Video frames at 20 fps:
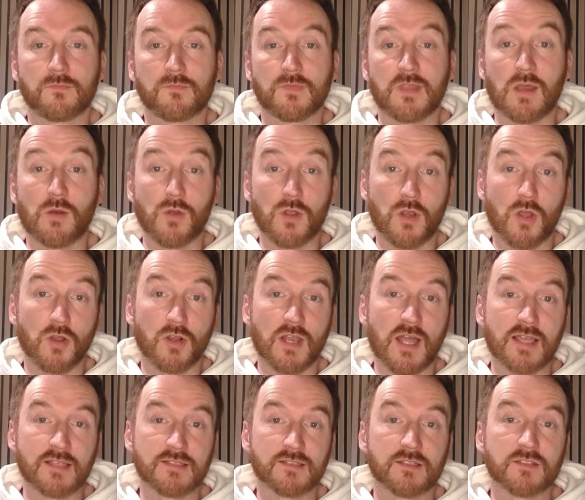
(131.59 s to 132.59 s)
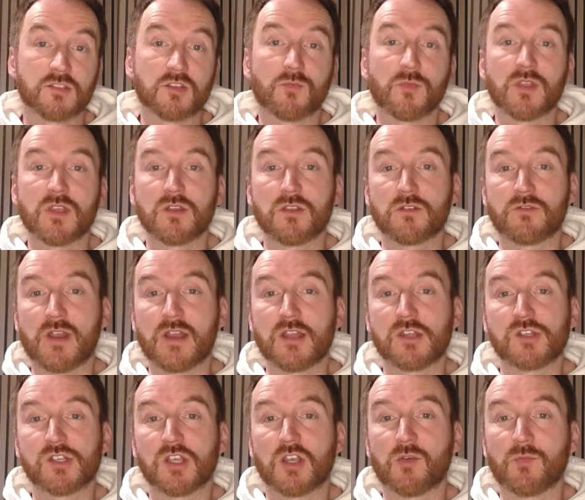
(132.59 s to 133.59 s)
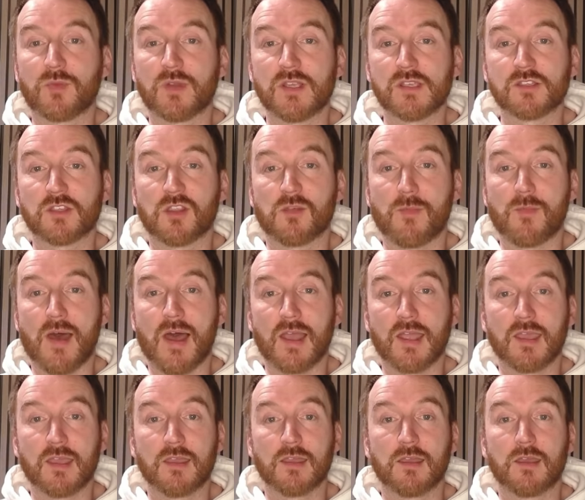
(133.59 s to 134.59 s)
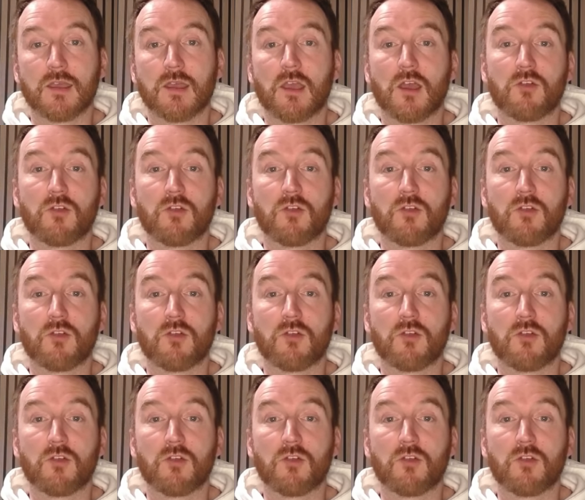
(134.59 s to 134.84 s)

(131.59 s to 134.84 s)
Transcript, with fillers: Now at long last, some of the other energy companies on the market